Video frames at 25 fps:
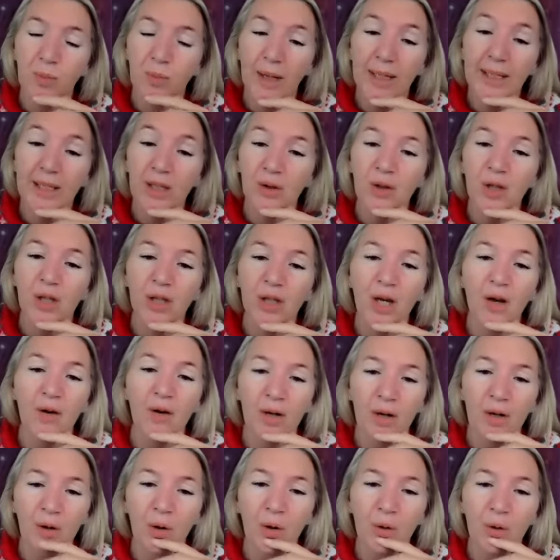where you can
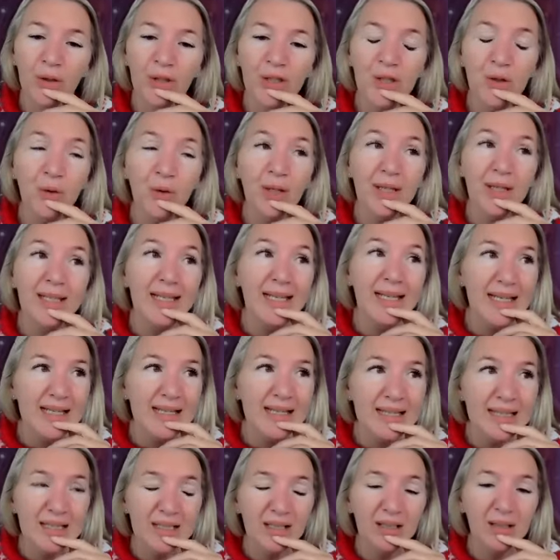go along and you can
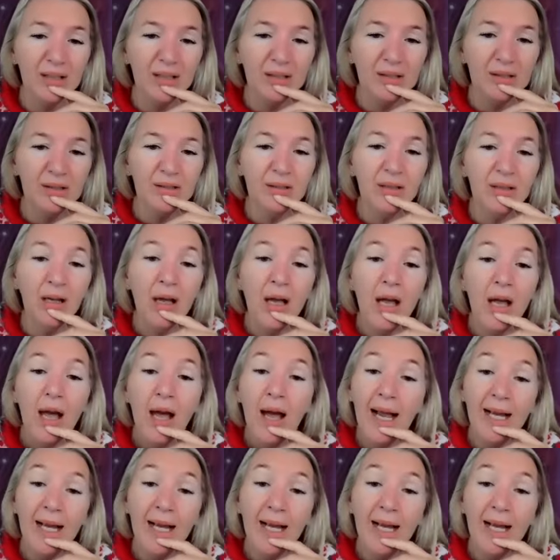listen